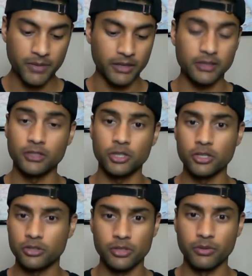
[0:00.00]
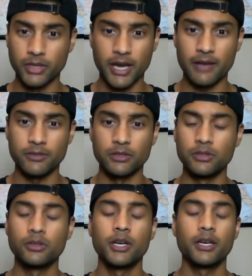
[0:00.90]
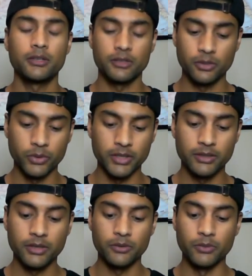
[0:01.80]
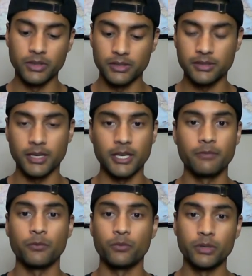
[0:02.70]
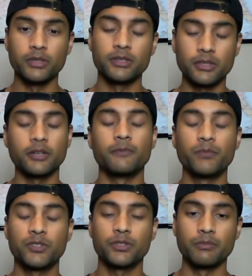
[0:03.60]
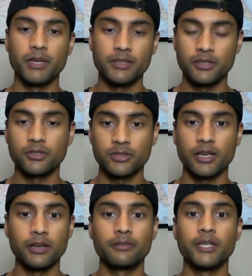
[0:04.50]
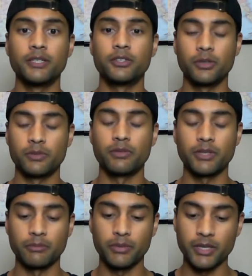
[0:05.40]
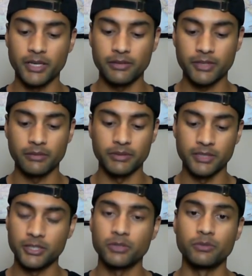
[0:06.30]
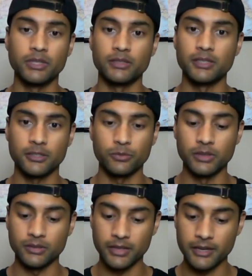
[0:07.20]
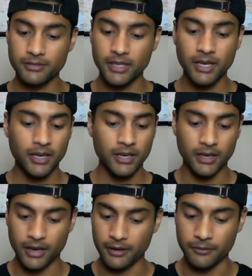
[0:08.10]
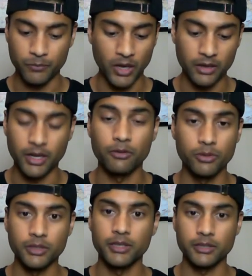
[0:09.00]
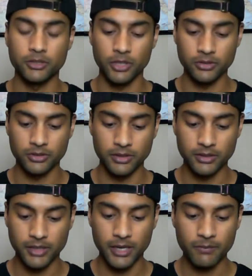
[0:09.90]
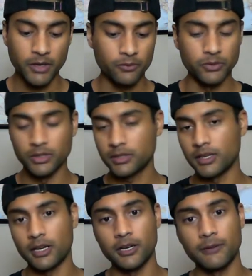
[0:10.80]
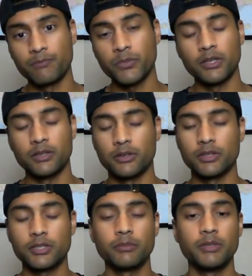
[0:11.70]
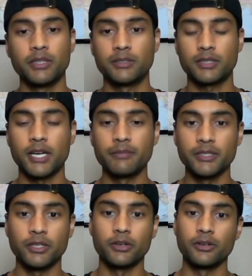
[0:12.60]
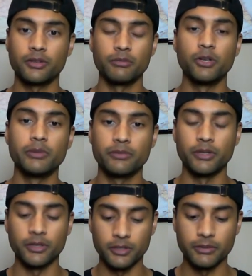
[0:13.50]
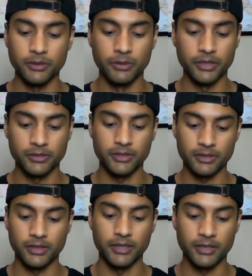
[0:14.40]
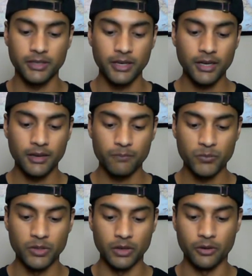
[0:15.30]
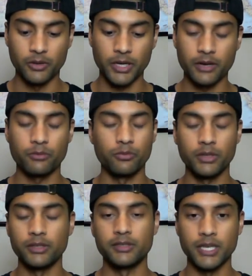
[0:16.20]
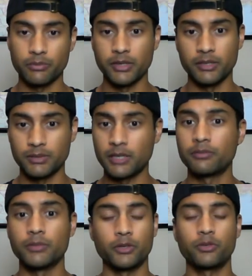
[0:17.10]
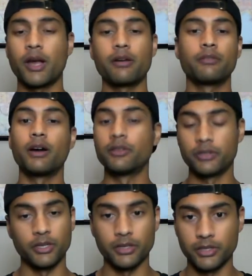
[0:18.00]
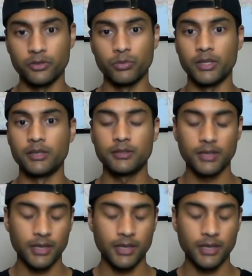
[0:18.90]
I think the Chargers know what they have to do. Go in, win this game, really start cementing yourself in terms of like the playoff competition with the 6 weeks left. I really like the Chargers in this game. We just saw, this could be this coming to earth moment for Herbert where he's just like, kind of really separating himself from the crowd of other young QBs.